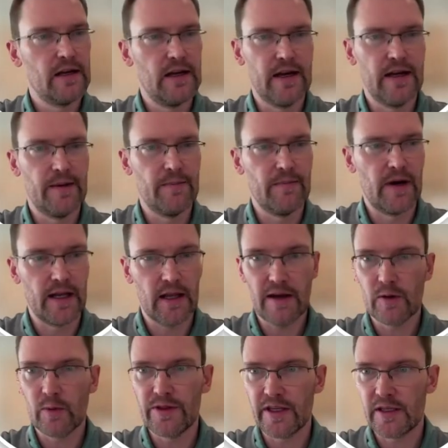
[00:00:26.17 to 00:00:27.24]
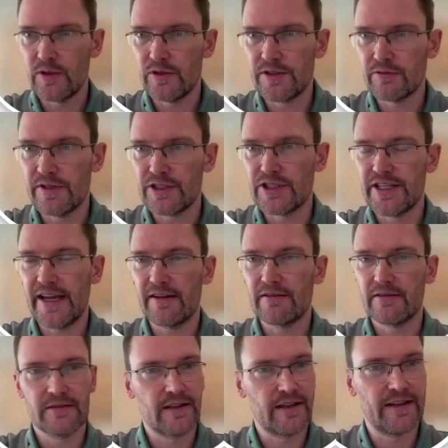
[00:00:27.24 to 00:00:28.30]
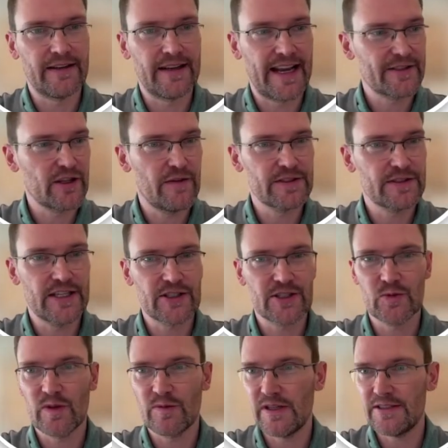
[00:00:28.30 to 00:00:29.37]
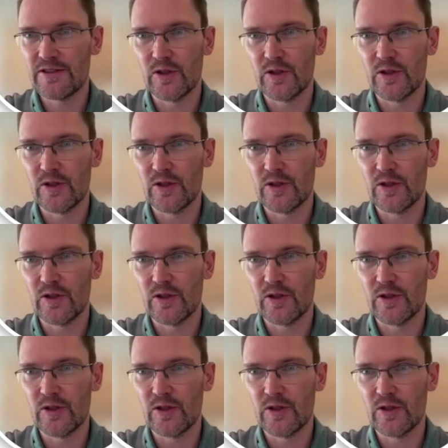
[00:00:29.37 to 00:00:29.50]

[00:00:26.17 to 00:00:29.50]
I love it when the community reaches out and has conversations with me,